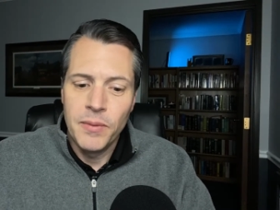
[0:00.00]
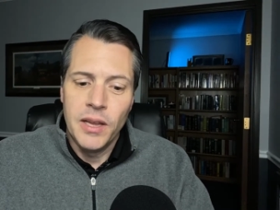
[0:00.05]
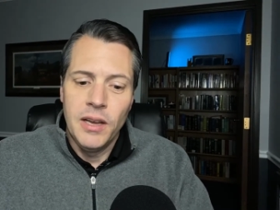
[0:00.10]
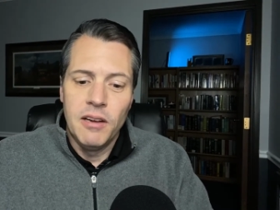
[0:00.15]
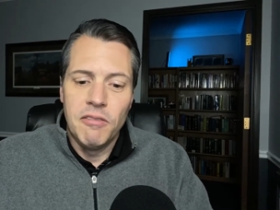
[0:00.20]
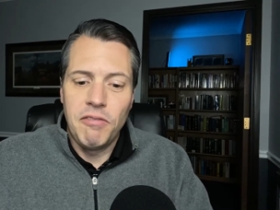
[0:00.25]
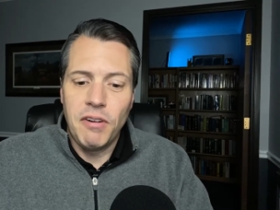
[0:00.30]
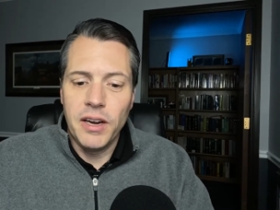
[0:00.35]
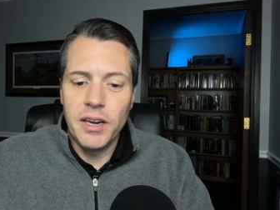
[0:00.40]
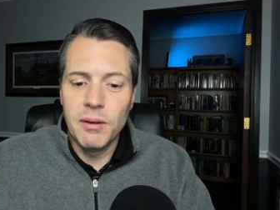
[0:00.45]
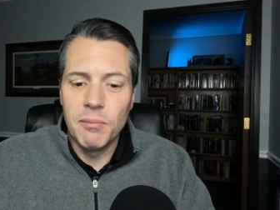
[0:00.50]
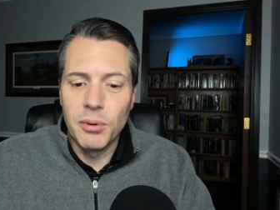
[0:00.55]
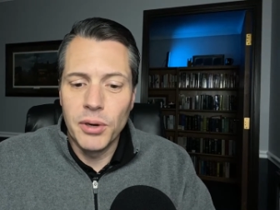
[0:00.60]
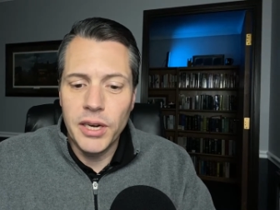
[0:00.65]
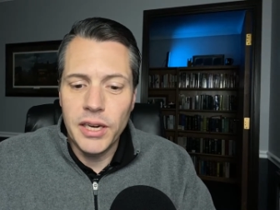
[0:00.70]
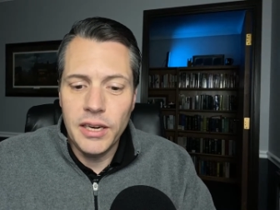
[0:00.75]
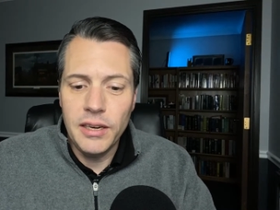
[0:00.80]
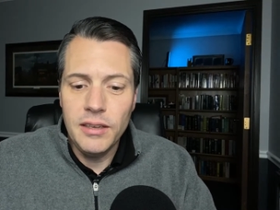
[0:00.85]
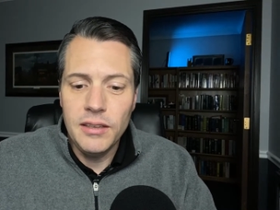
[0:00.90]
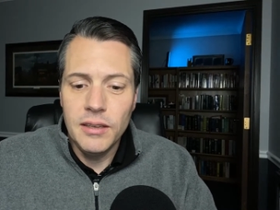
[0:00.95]

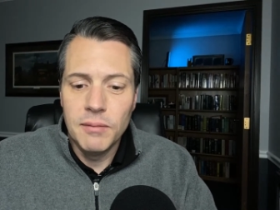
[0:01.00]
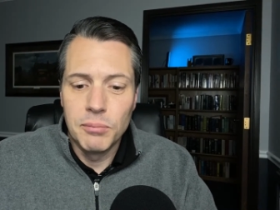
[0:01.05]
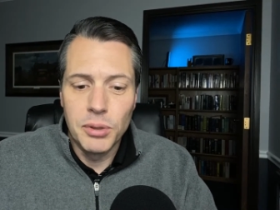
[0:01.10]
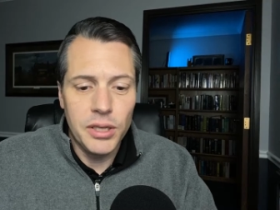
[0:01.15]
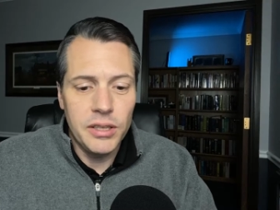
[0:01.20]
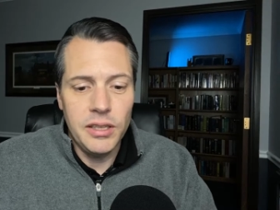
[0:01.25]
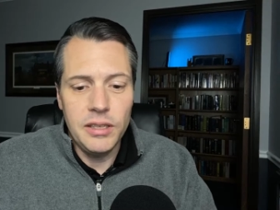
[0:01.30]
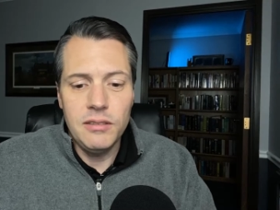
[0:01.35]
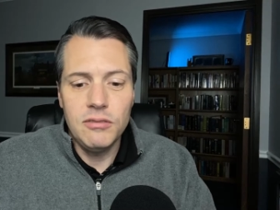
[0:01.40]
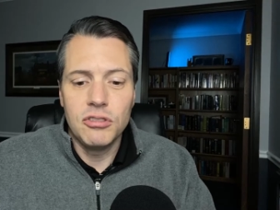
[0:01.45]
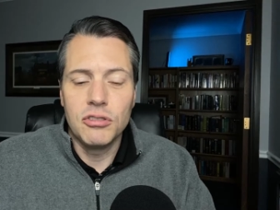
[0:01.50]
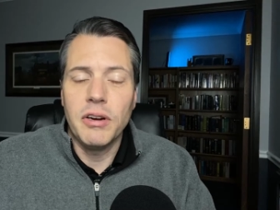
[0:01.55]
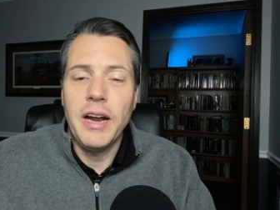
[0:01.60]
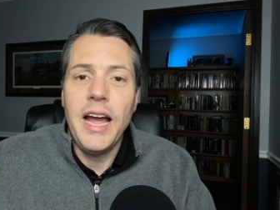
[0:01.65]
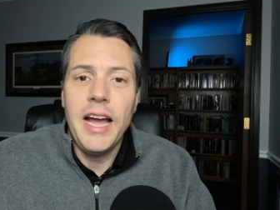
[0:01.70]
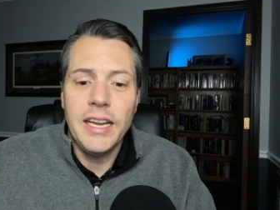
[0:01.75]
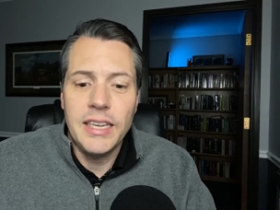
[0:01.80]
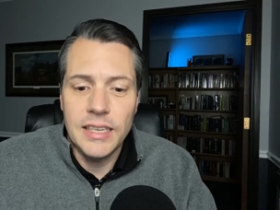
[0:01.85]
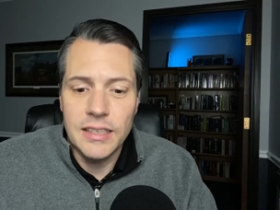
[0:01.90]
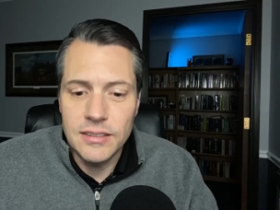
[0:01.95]
fire-breathing
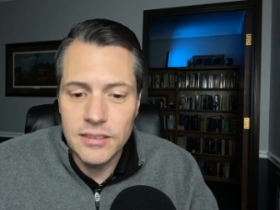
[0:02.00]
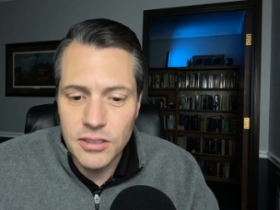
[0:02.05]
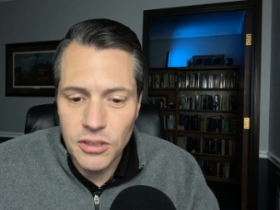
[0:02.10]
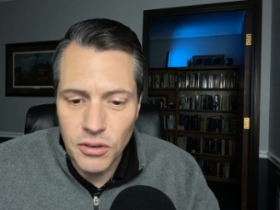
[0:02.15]
dragons.